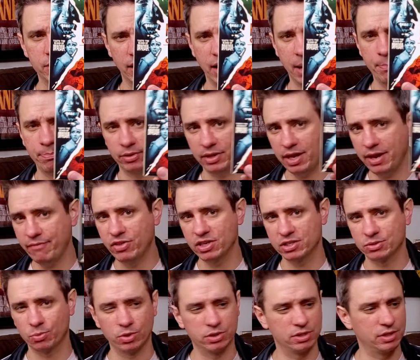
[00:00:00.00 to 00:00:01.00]
and I believe
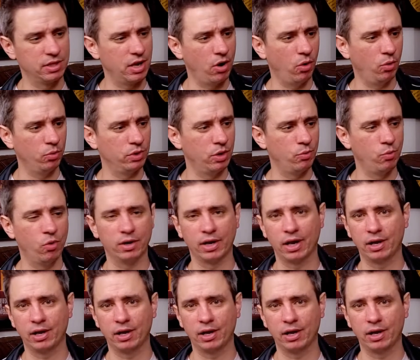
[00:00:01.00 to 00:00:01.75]
this was the only one.